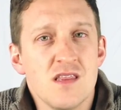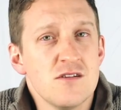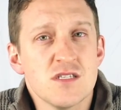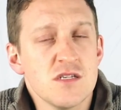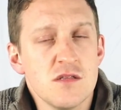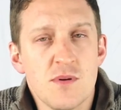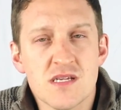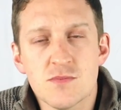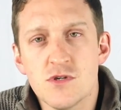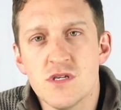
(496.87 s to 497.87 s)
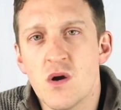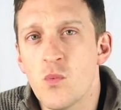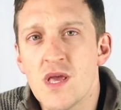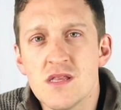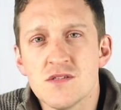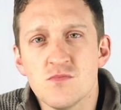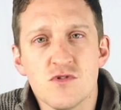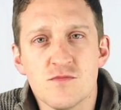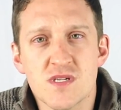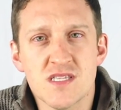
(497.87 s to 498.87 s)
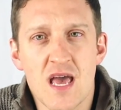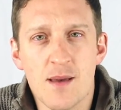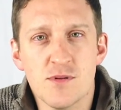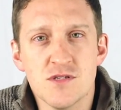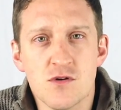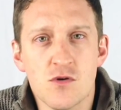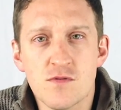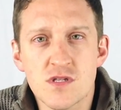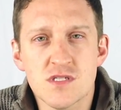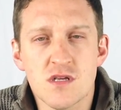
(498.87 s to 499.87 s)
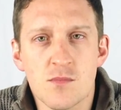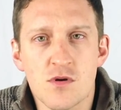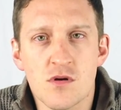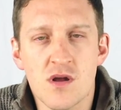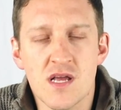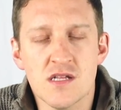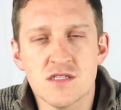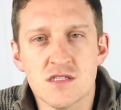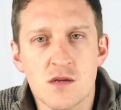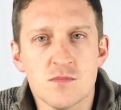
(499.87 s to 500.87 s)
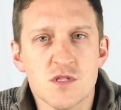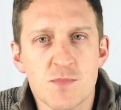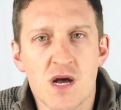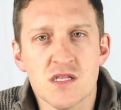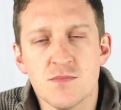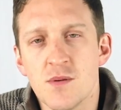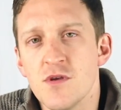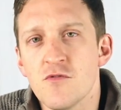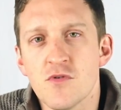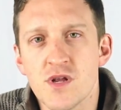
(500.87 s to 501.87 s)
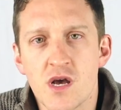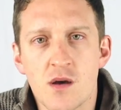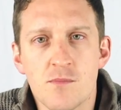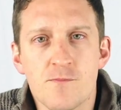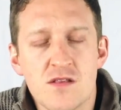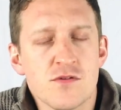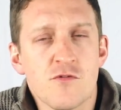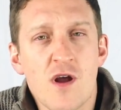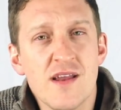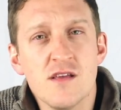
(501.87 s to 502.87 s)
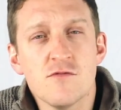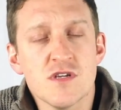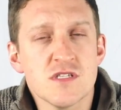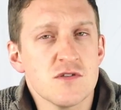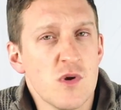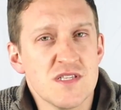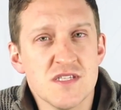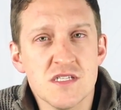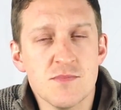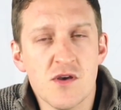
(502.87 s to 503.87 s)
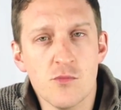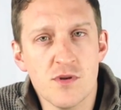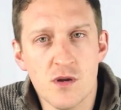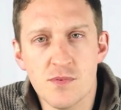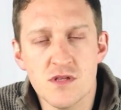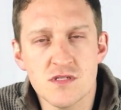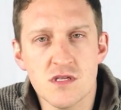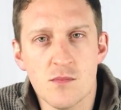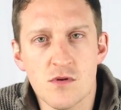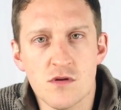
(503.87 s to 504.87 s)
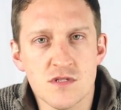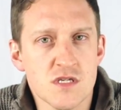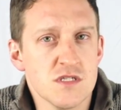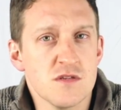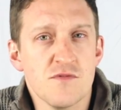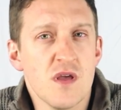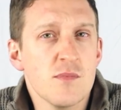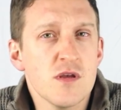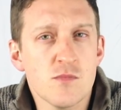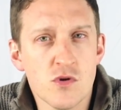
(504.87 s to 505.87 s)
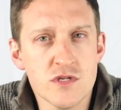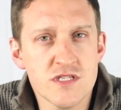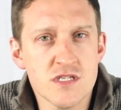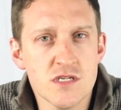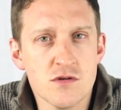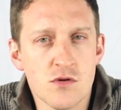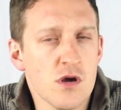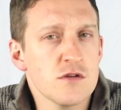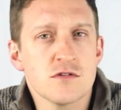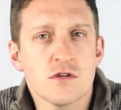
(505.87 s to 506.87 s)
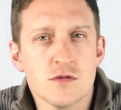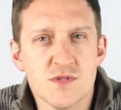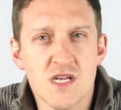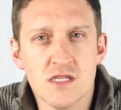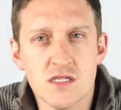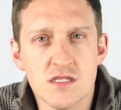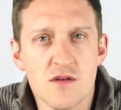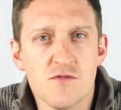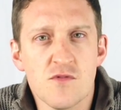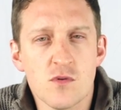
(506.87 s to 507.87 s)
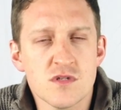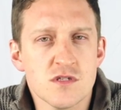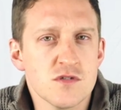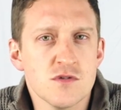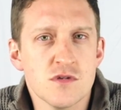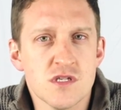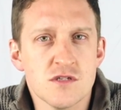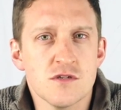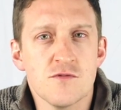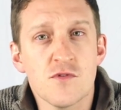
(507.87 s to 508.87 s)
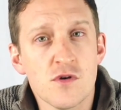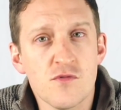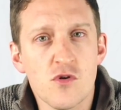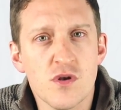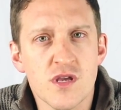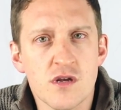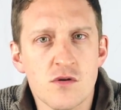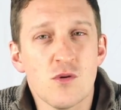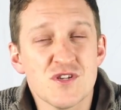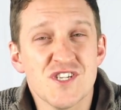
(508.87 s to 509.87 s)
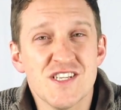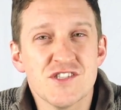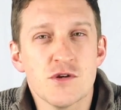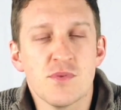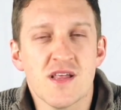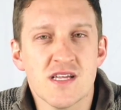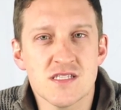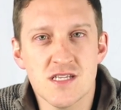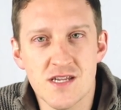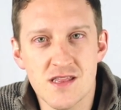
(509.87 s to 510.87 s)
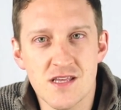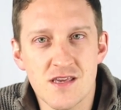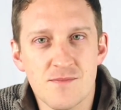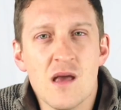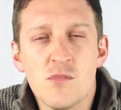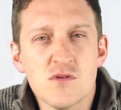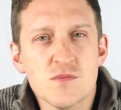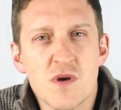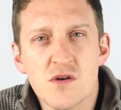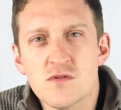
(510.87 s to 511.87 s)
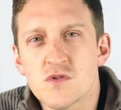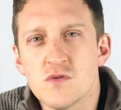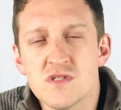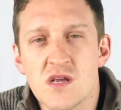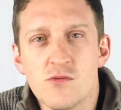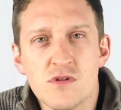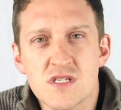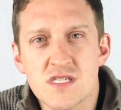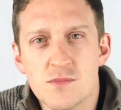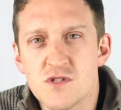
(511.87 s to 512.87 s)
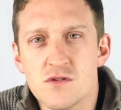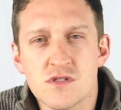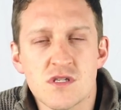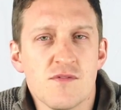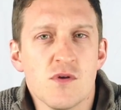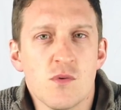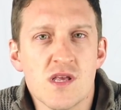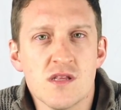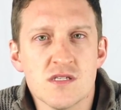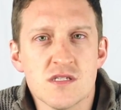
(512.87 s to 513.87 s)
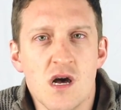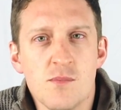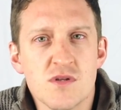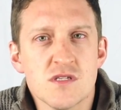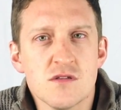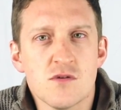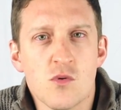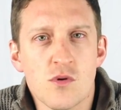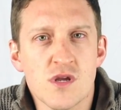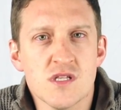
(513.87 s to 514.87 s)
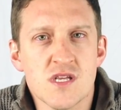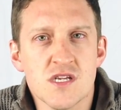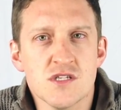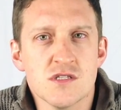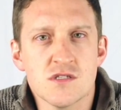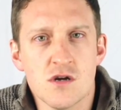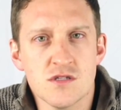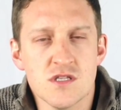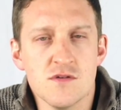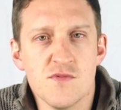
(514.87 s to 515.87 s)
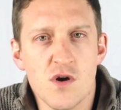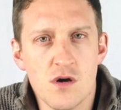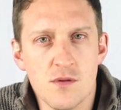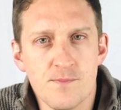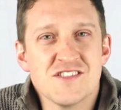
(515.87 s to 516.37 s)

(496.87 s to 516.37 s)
There's still the possibility that waitlist movements happened over the summer and some spots may be freed up. There's a variety of reasons why seats may open up in the summer, such as a family emergency or other circumstances that force a student to defer for a year or change their plans suddenly. At most medical schools, they will accept students off the waitlist up until their orientation starts in the fall.